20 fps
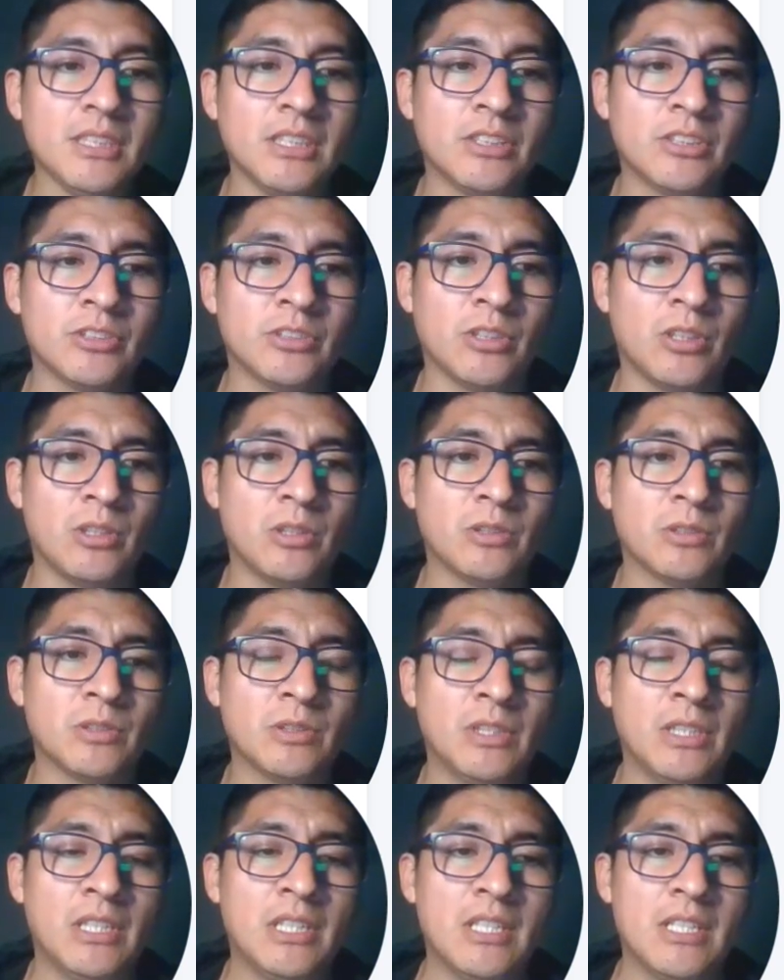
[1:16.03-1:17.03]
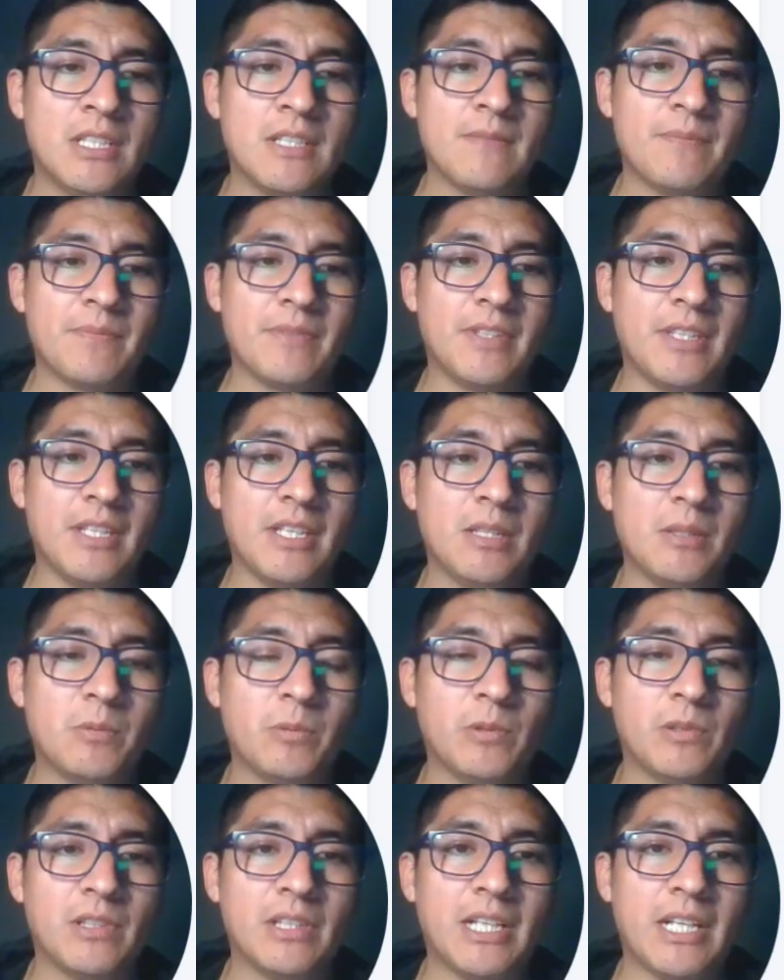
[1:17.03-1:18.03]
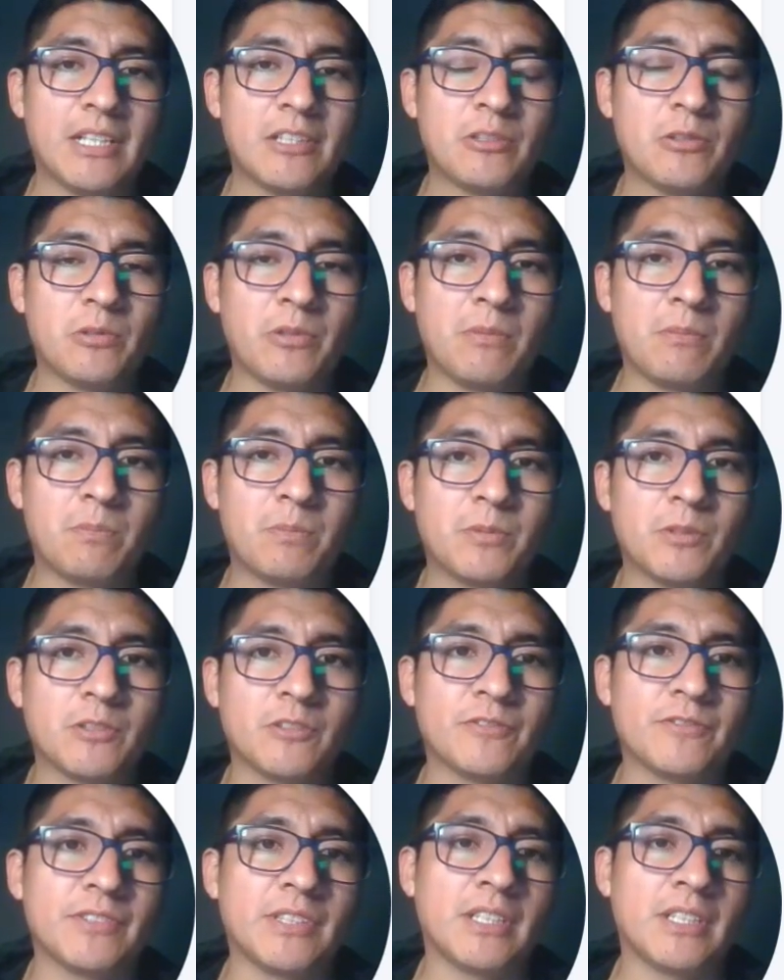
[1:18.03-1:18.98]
So they would like to improve,